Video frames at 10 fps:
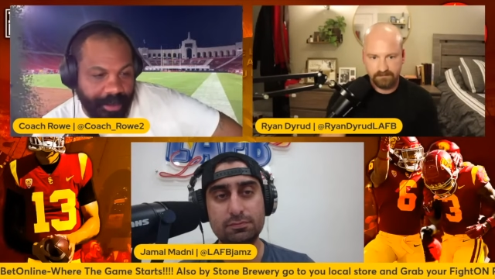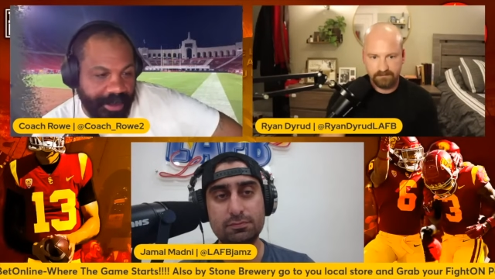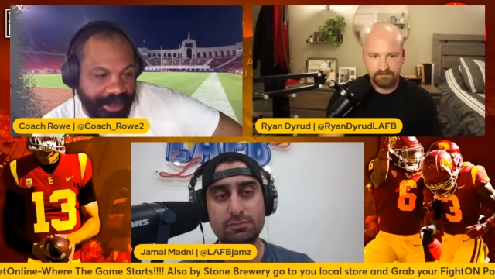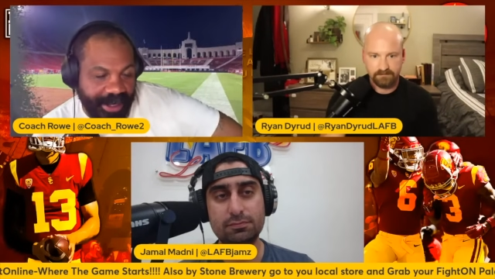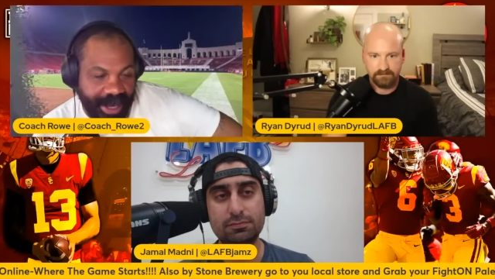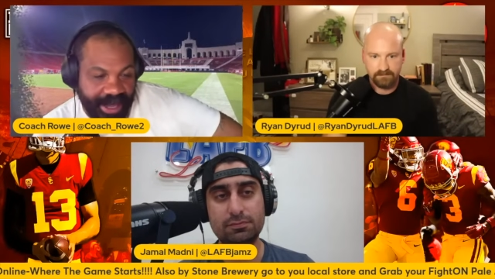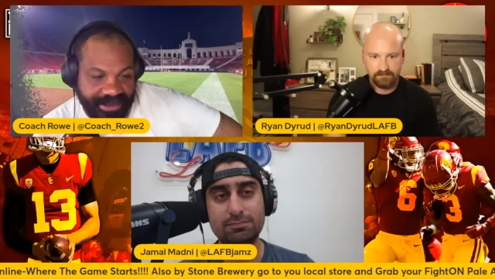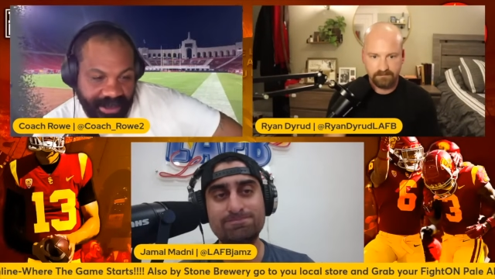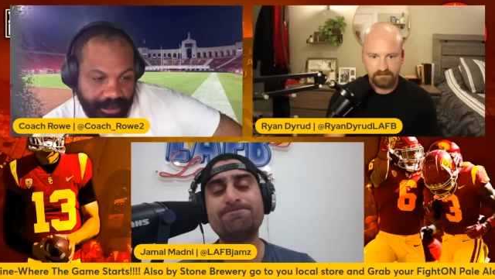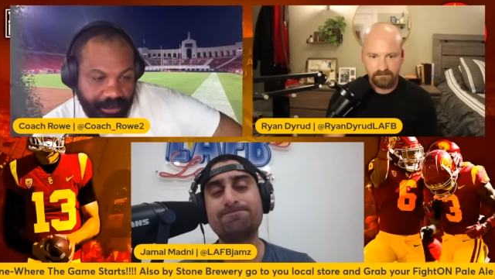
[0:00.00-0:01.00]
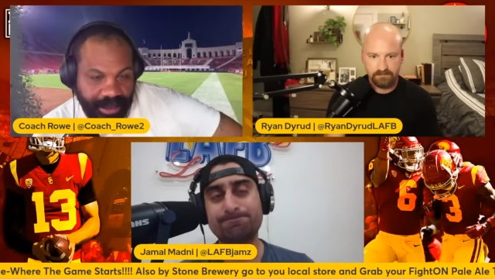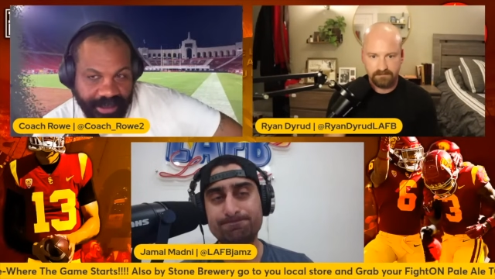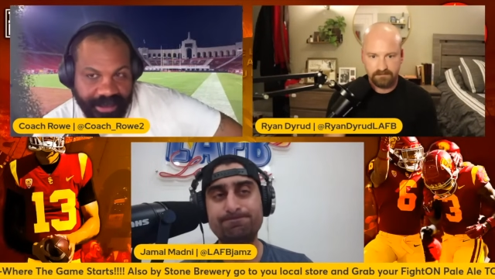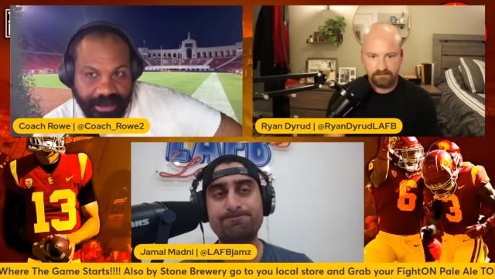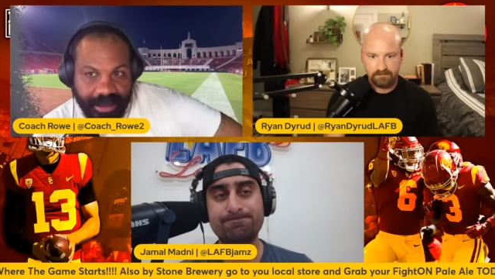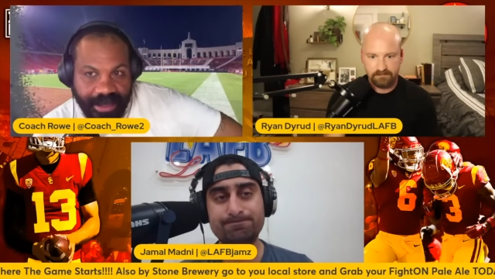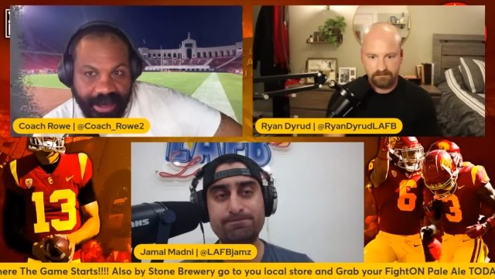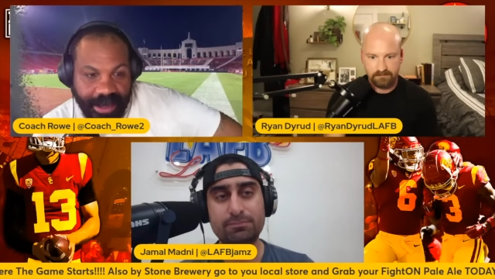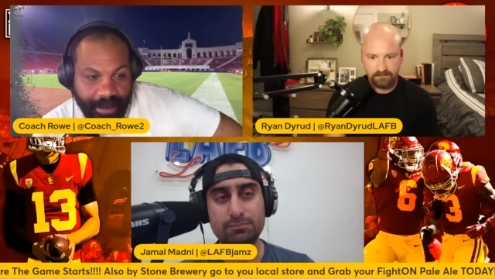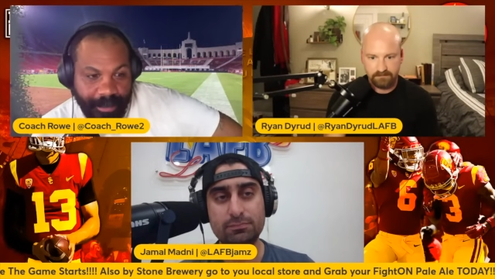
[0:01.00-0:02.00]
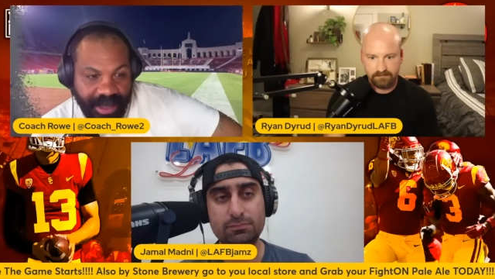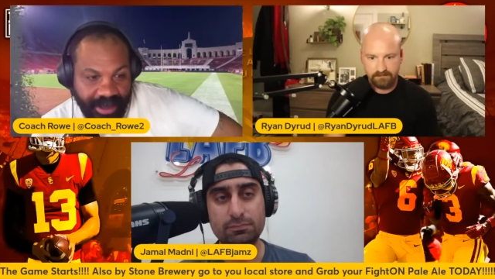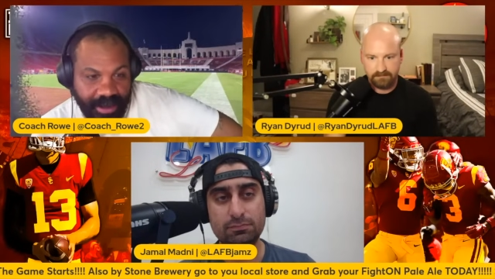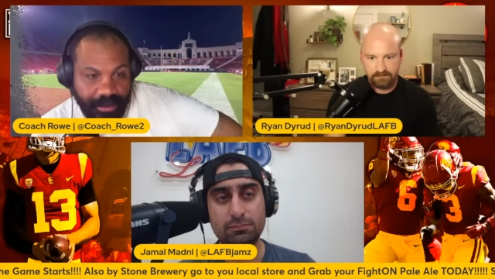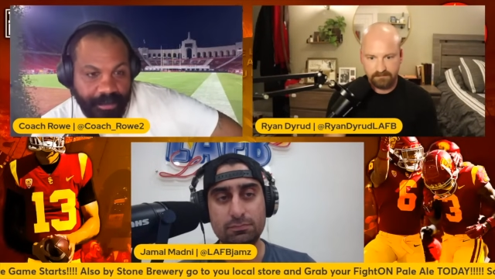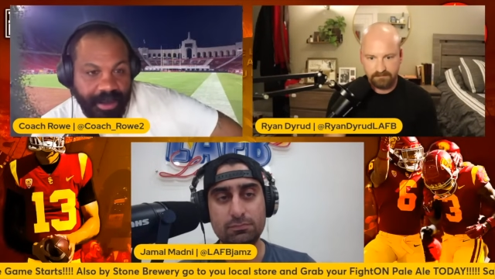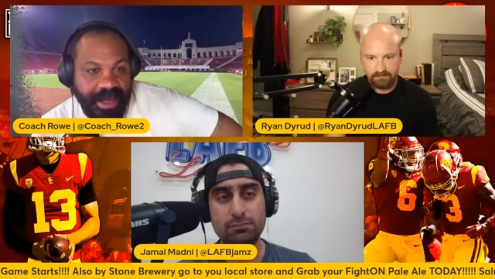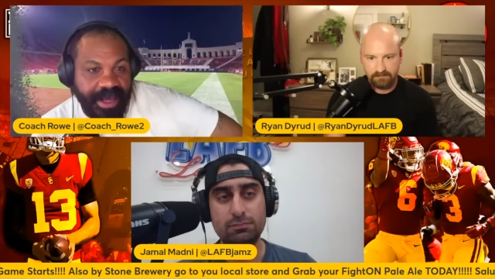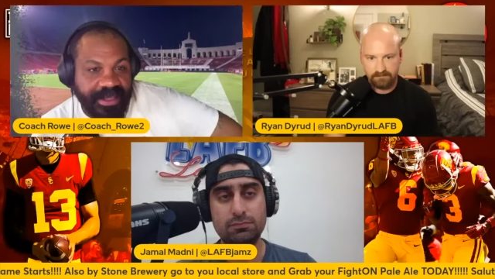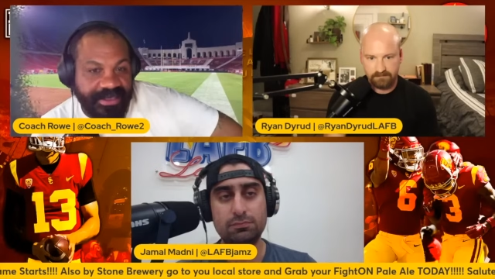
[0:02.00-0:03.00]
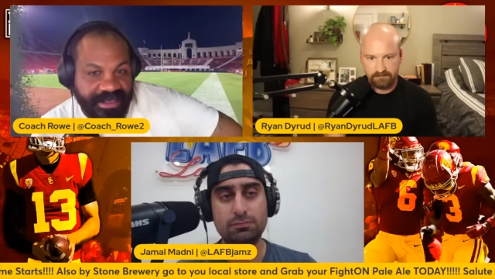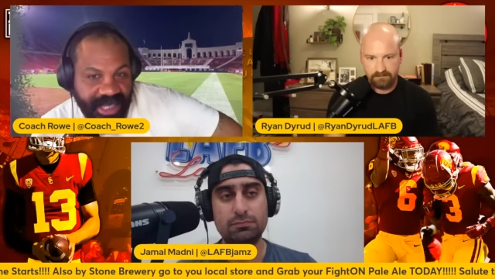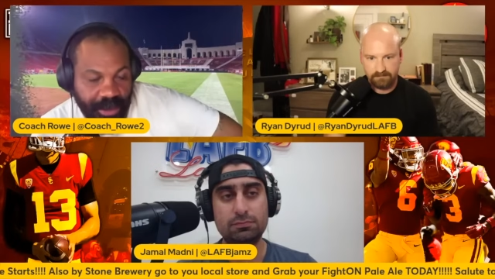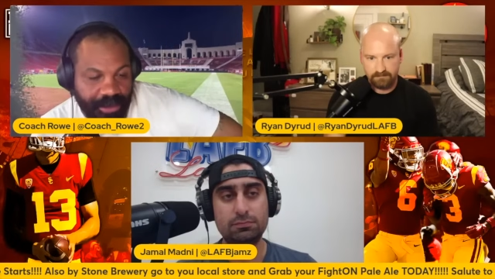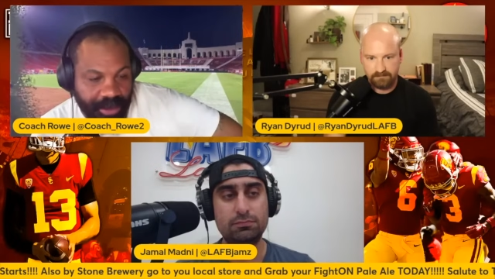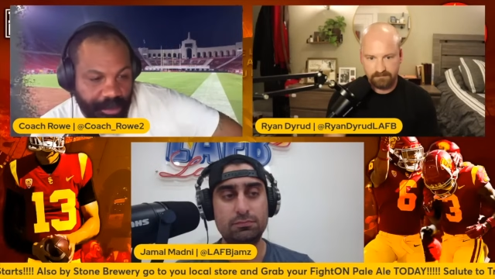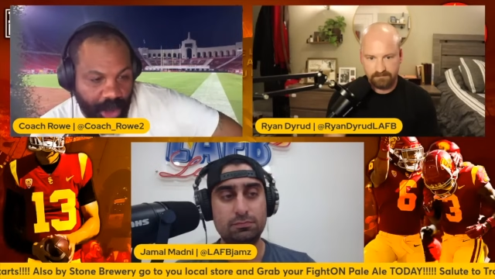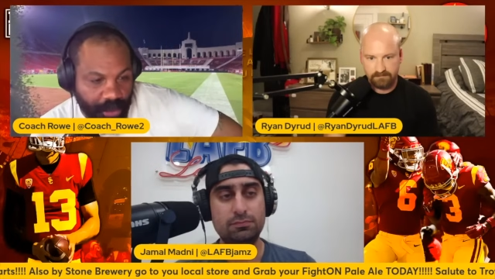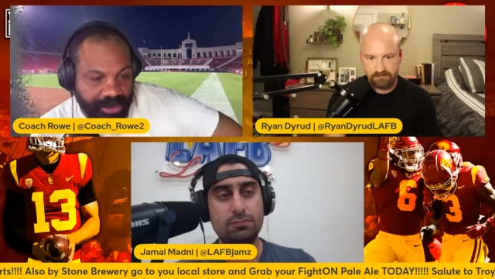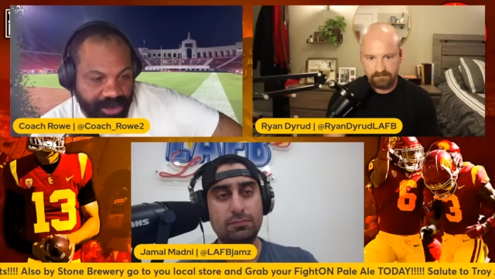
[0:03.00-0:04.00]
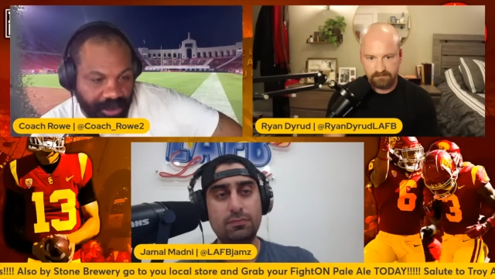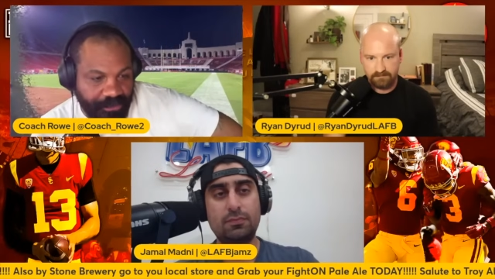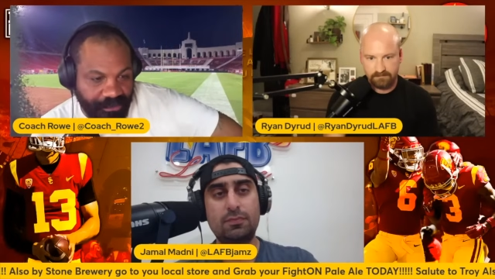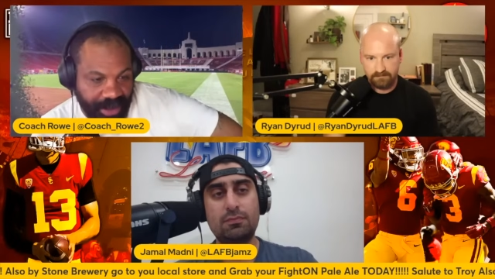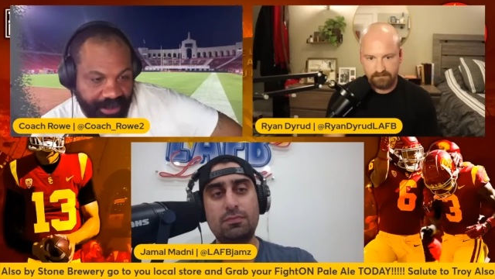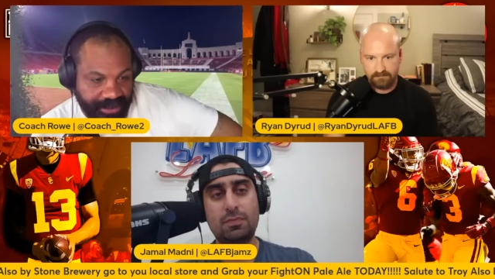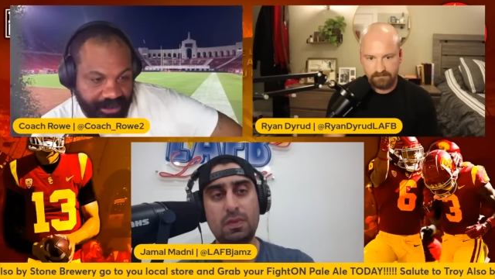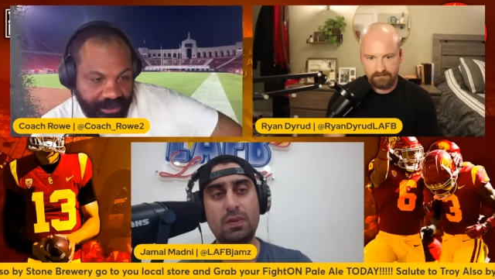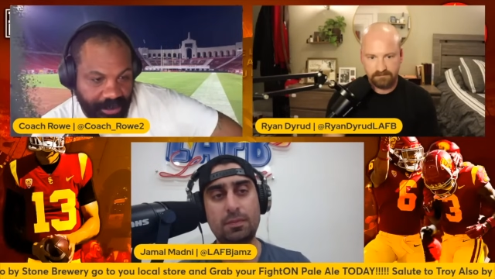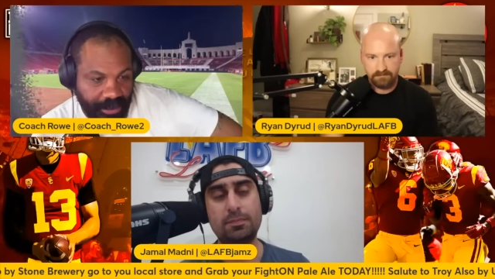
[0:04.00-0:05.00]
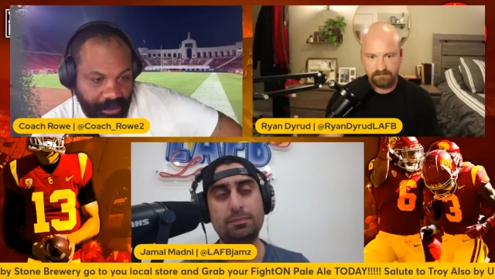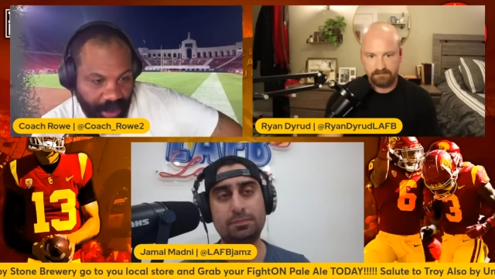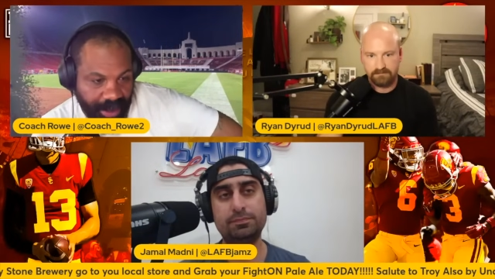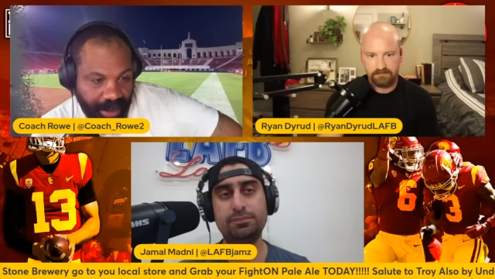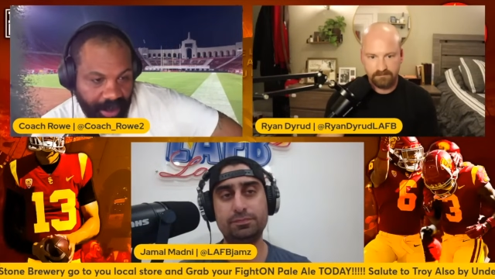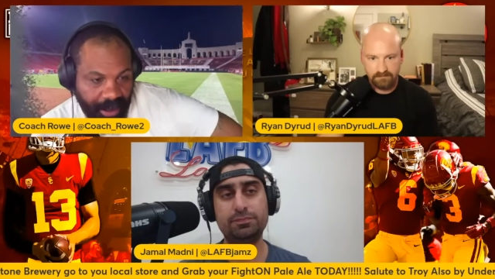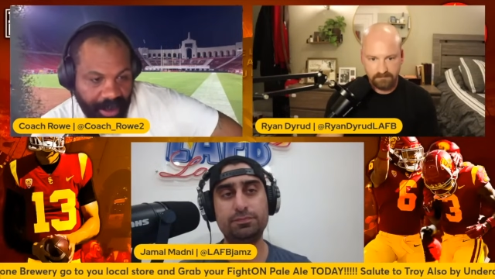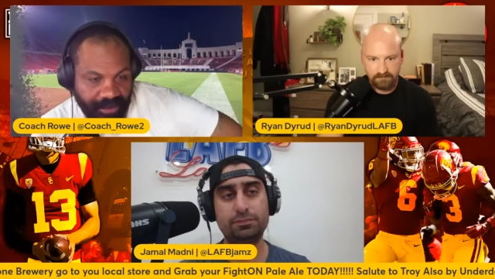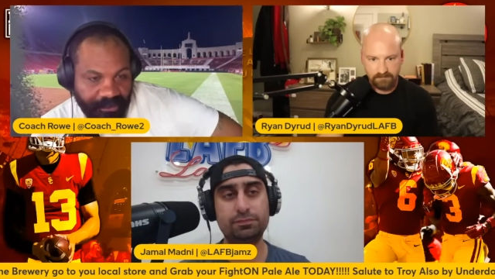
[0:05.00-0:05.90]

Speaker 1: and they did not tell let they did not make him tell them no to their face, right? If